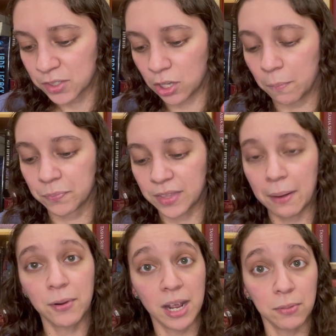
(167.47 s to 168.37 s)
So
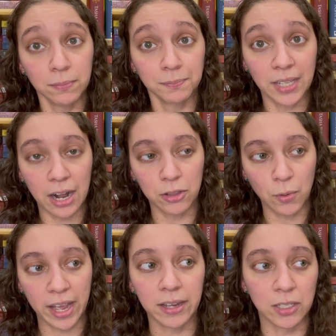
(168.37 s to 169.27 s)
that preamble out of the
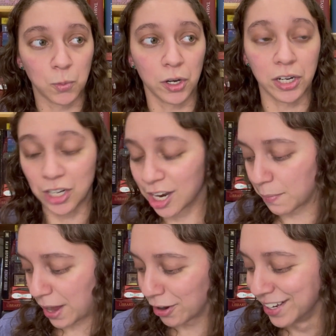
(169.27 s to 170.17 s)
way, because we're going to talk
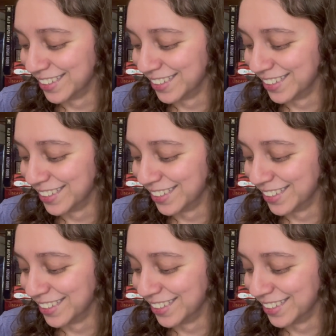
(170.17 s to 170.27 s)
about